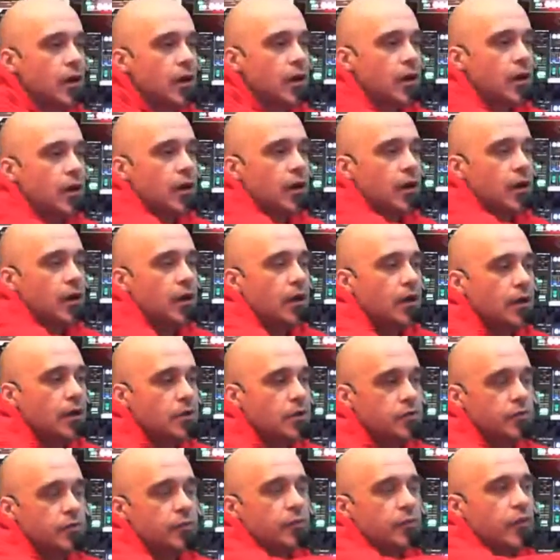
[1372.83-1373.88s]

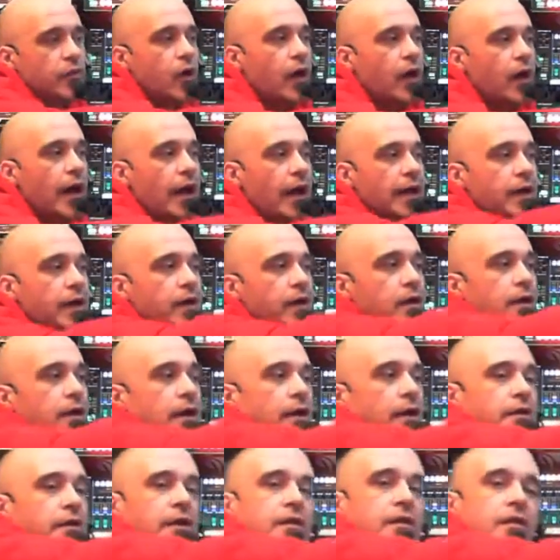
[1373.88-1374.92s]
Each of them have got 8,
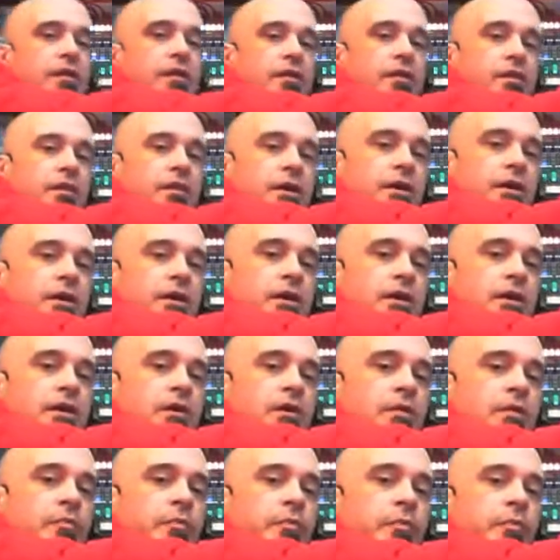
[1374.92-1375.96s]
and then
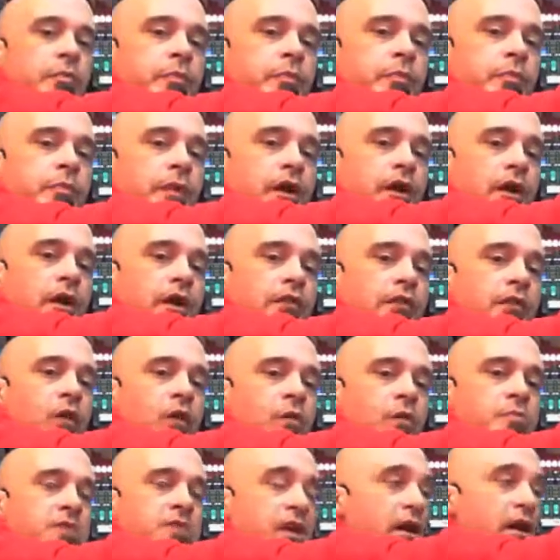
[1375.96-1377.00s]
the
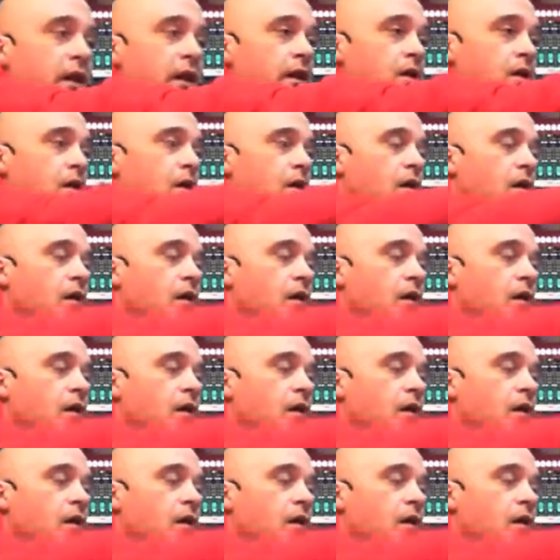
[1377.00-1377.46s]
knobs here